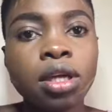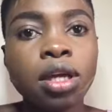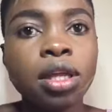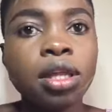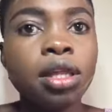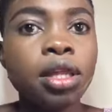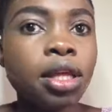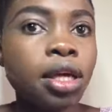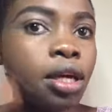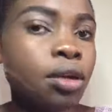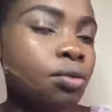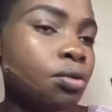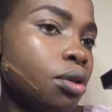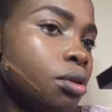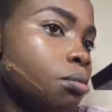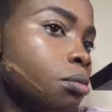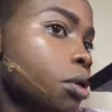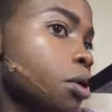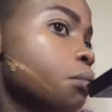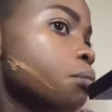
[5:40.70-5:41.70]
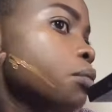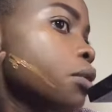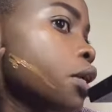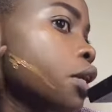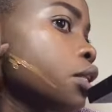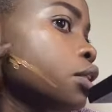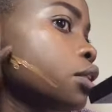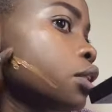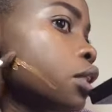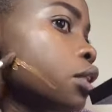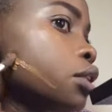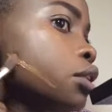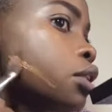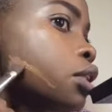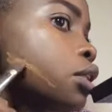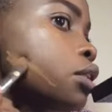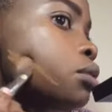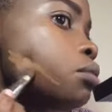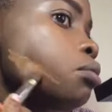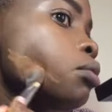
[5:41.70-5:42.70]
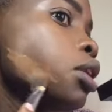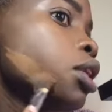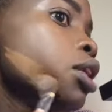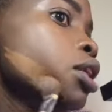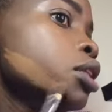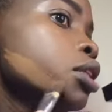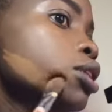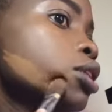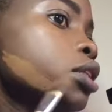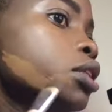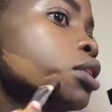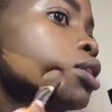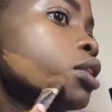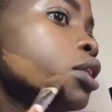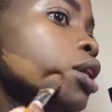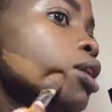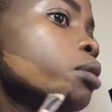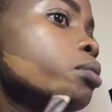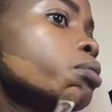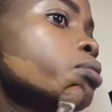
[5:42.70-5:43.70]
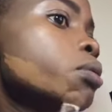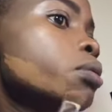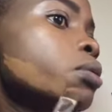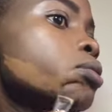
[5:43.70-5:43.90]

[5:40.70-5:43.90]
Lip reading: and then with my brush, I'll just blend this up.